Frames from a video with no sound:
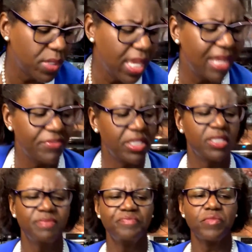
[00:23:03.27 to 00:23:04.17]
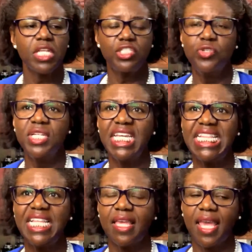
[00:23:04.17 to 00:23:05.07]
we have the tuna in
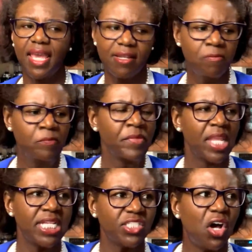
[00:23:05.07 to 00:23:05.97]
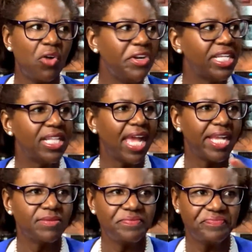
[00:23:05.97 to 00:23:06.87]
the can, it's already like,